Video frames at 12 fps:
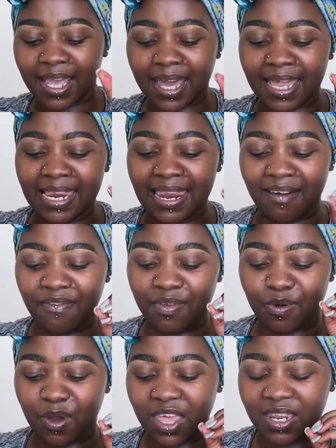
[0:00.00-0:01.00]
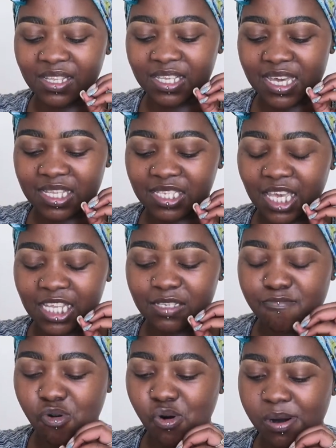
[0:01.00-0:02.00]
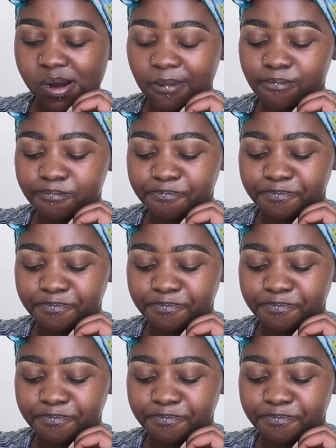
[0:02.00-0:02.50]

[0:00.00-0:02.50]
Like, I love the way that it is. It's more